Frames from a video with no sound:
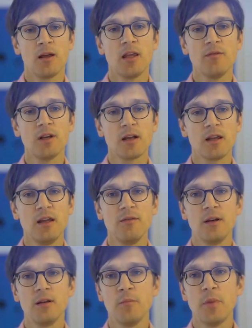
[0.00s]
given a
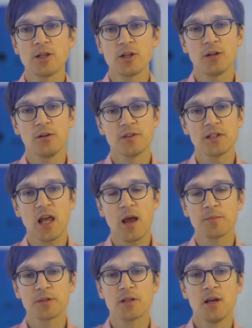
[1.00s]
given budget of
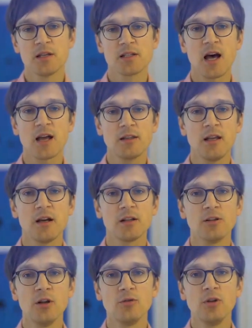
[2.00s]
steps starting
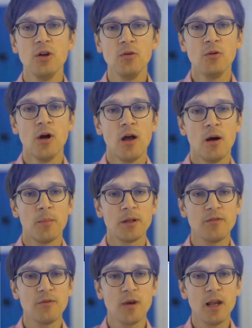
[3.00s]
at node u.
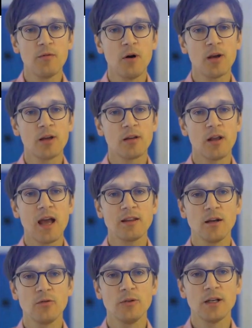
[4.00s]
But if you really want to
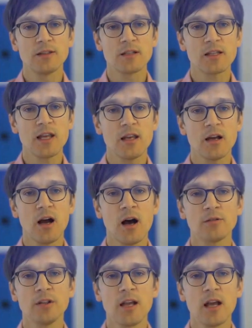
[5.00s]
get a good understanding
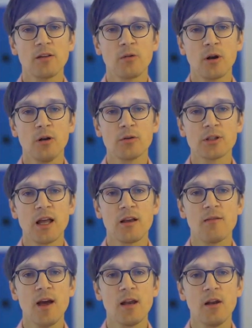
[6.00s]
how the network looks
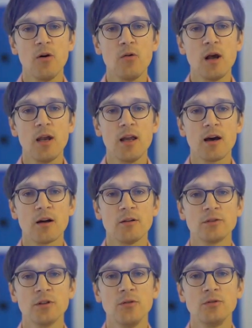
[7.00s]
like very locally
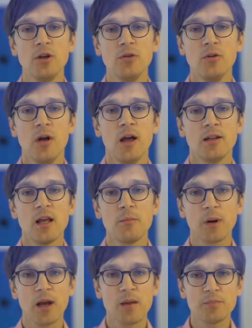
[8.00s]
around node u, then
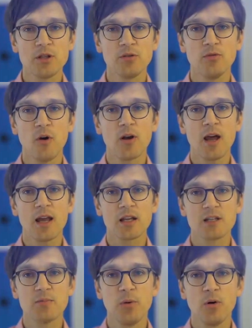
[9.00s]
perhaps you'd want to
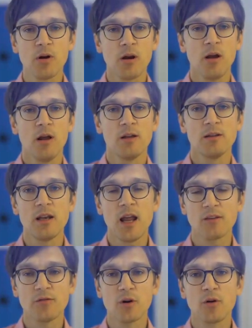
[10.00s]
explore the
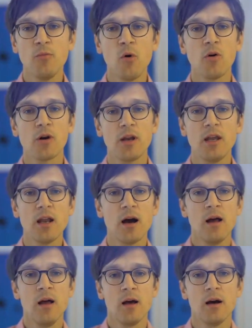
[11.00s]
network more in
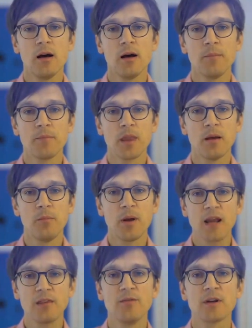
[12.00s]
a um,
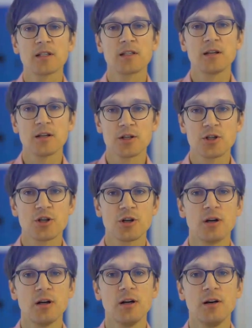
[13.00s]
breadth first search
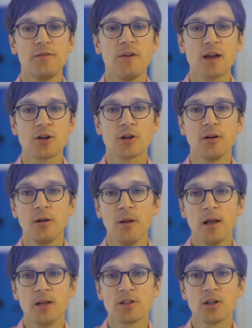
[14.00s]
uh, fashion.
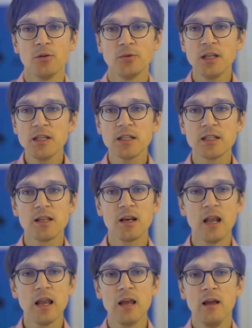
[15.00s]
So this is
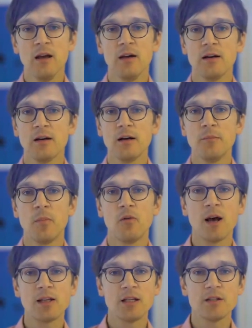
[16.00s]
really um,
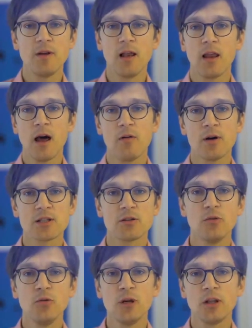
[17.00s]
what this will allow us
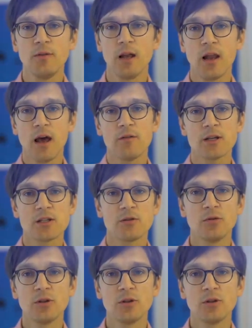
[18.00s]
to do. It will allow us to